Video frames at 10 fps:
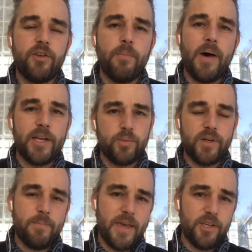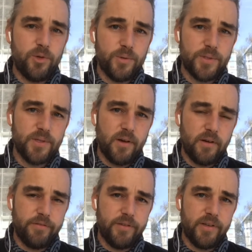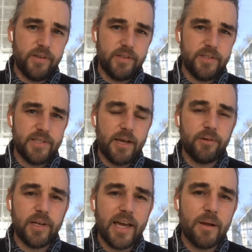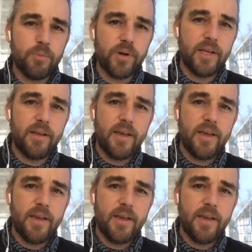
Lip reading: you might want to make use of a sound library